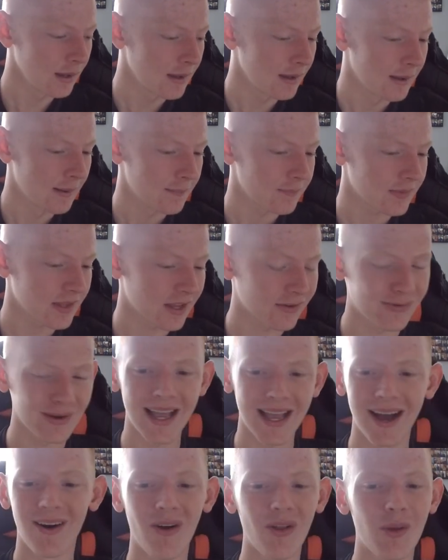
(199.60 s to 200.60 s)
If we get
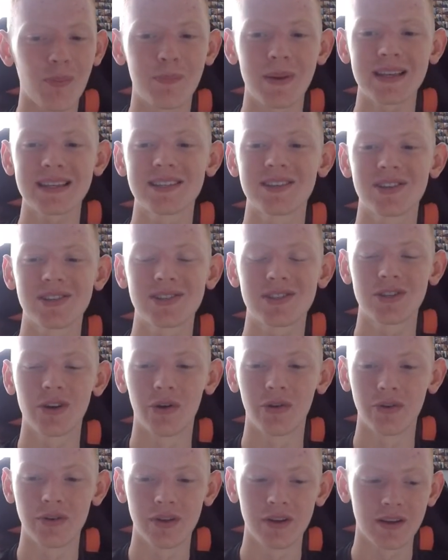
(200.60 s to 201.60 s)
all the business
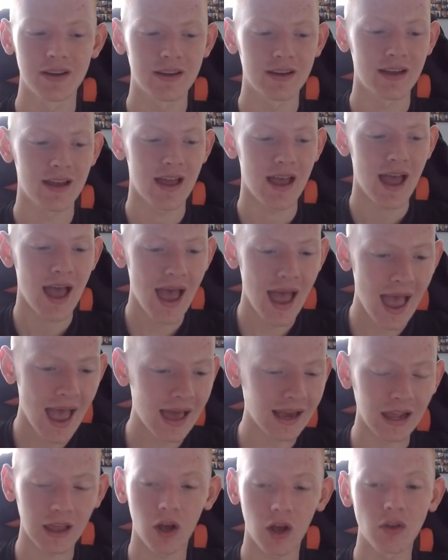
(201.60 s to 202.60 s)
done
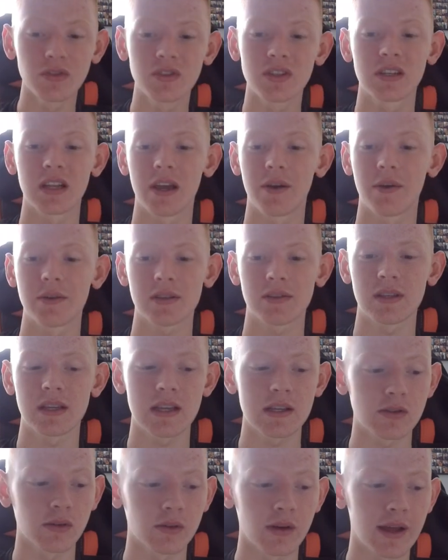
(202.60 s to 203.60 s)
early on today, which I think is
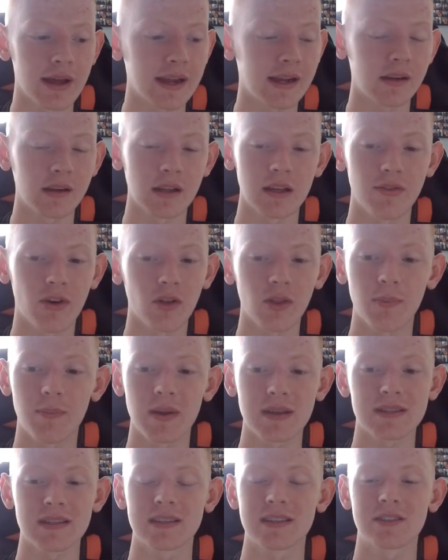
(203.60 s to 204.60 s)
unlikely, if all the
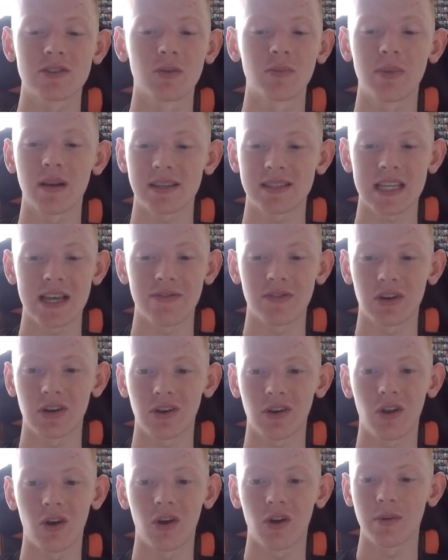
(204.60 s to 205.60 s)
business is done by seven
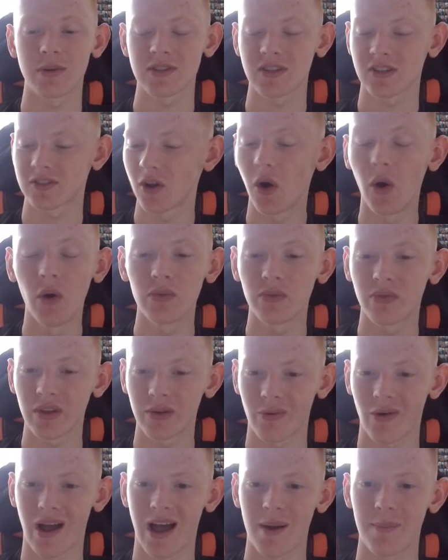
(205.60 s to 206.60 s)
o'clock, which I don't think will
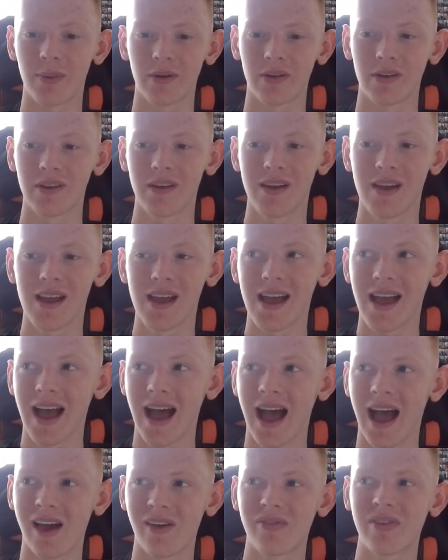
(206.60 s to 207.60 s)
happen,
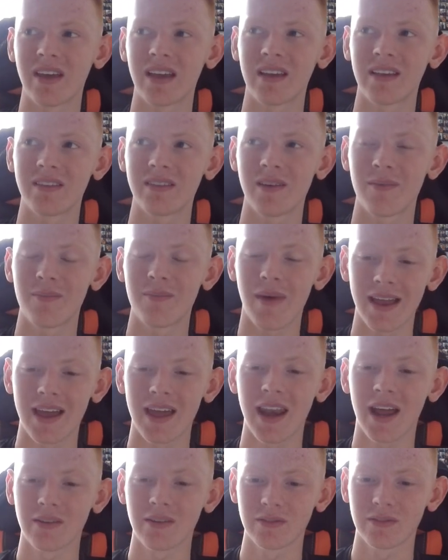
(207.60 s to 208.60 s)
I think they might
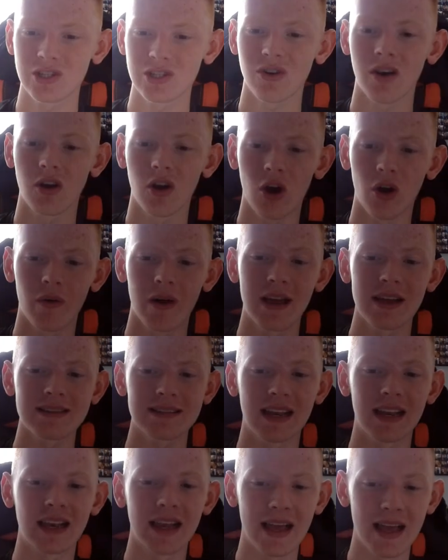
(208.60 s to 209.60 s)
announce Traore as a
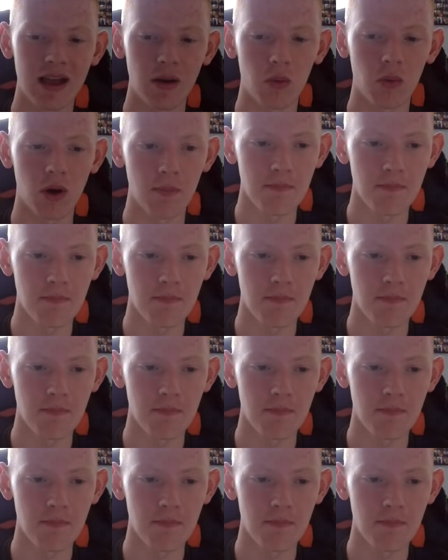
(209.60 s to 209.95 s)
late one.